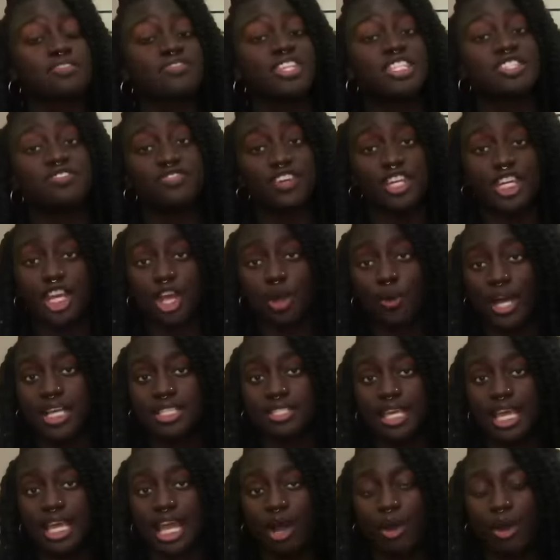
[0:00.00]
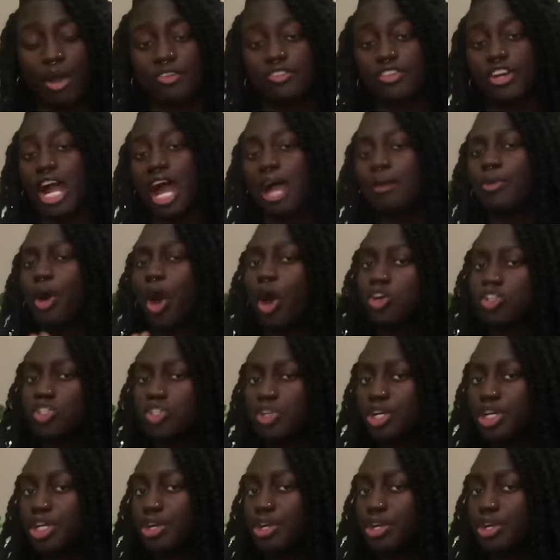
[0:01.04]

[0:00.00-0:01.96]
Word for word: of this video essay, however, I'm also